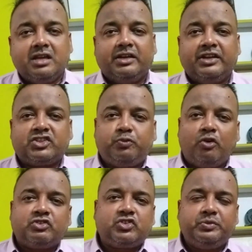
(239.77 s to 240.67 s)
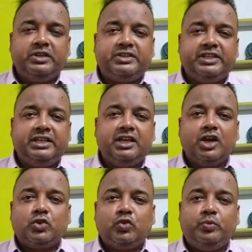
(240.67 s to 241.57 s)
Responsibility
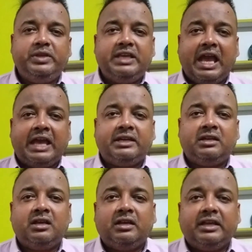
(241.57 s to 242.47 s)
to be an